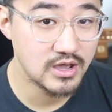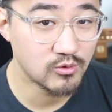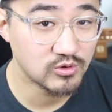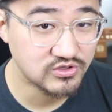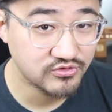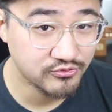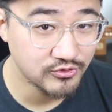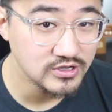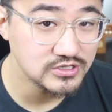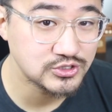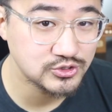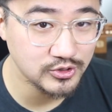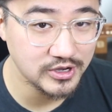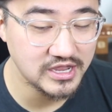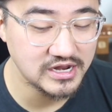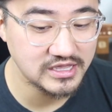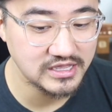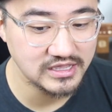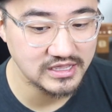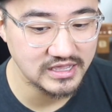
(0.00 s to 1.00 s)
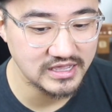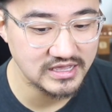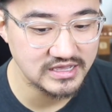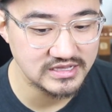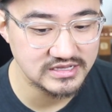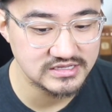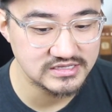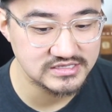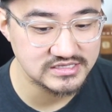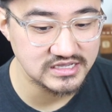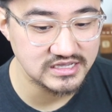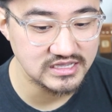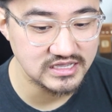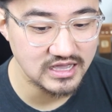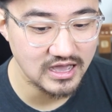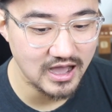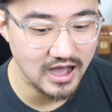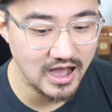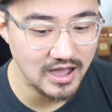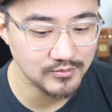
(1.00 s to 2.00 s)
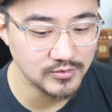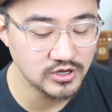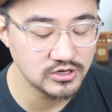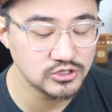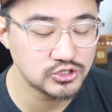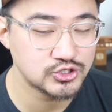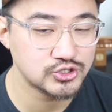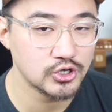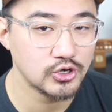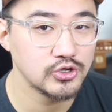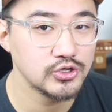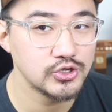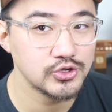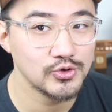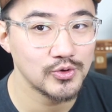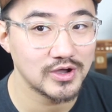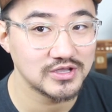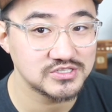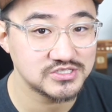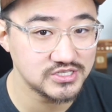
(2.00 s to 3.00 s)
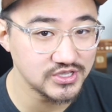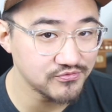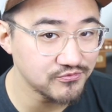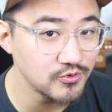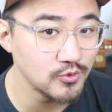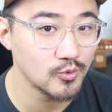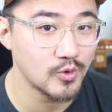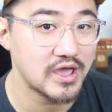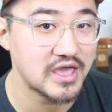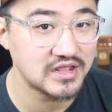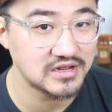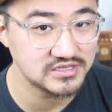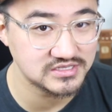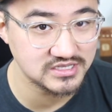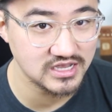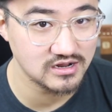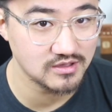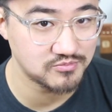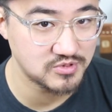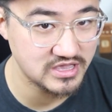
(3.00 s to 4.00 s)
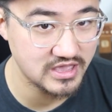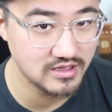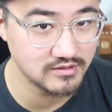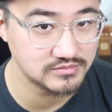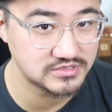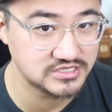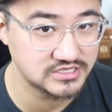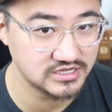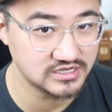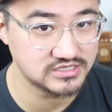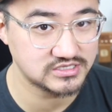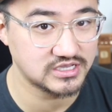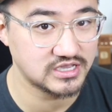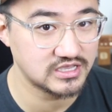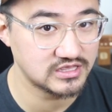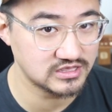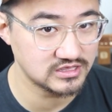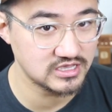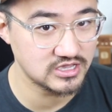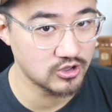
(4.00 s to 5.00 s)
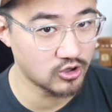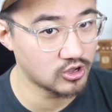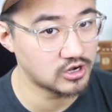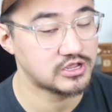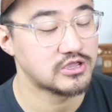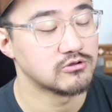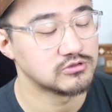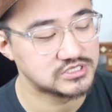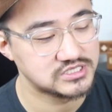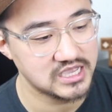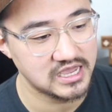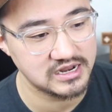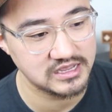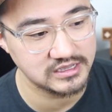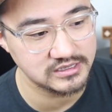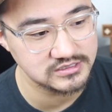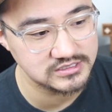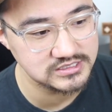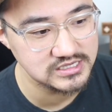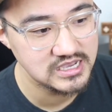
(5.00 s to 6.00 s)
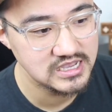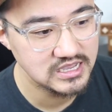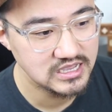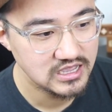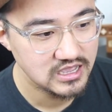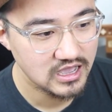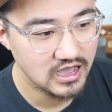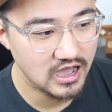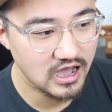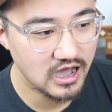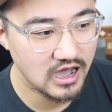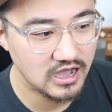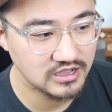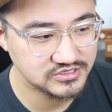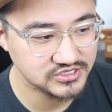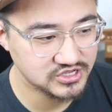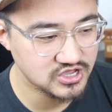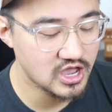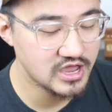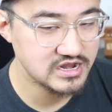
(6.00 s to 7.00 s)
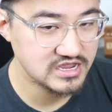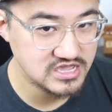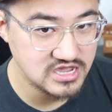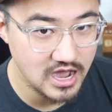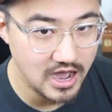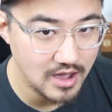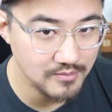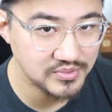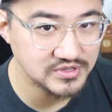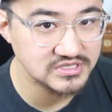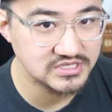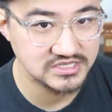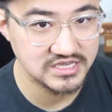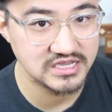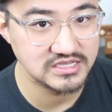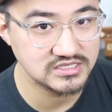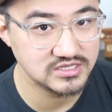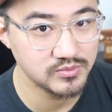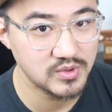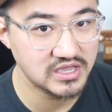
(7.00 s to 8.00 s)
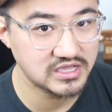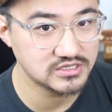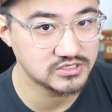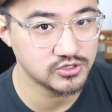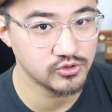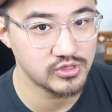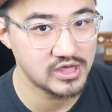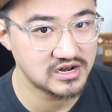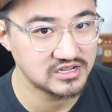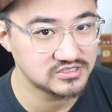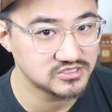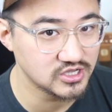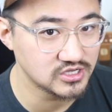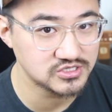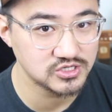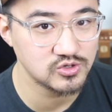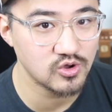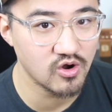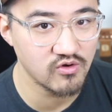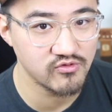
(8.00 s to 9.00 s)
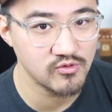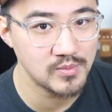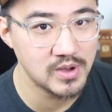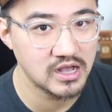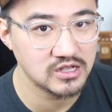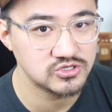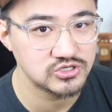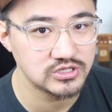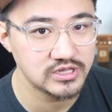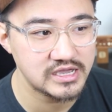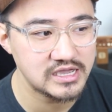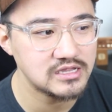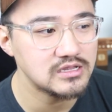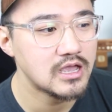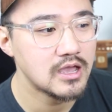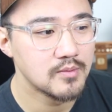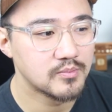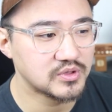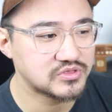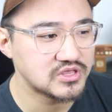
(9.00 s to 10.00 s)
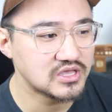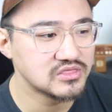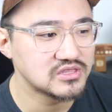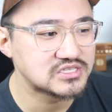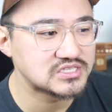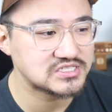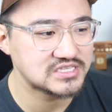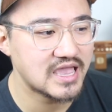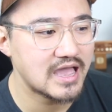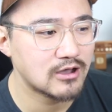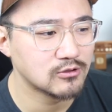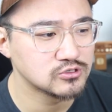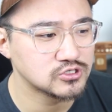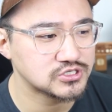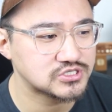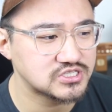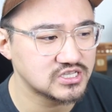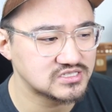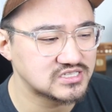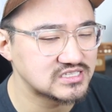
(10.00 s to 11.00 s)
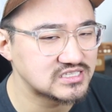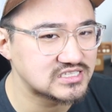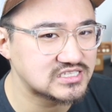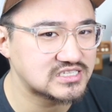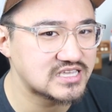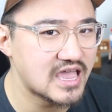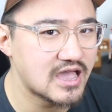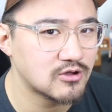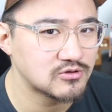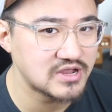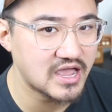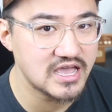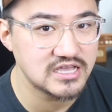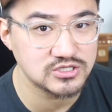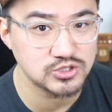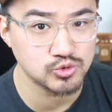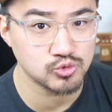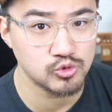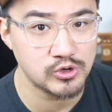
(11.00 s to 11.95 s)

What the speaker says: Now, what's frustrating is I'm going to show you a different way to set up the M6 in the audio settings to kind of compensate, to make it so that it doesn't overmodulate, but then the sound just doesn't sound as